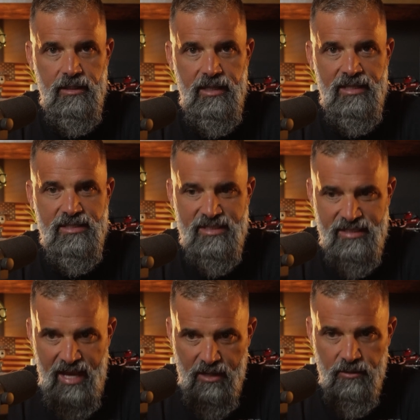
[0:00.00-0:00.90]
and
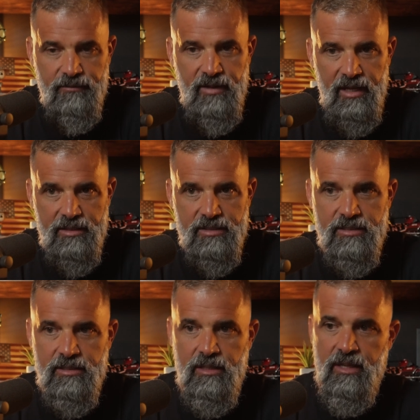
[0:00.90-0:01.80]

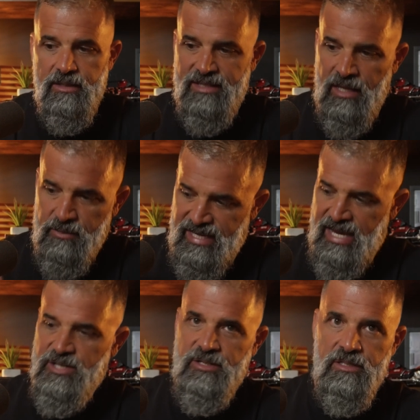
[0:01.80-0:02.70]
sacrifice the
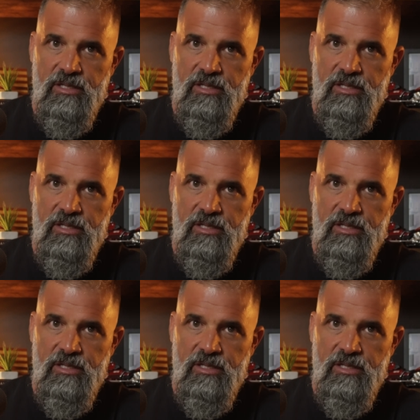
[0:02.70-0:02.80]
temptations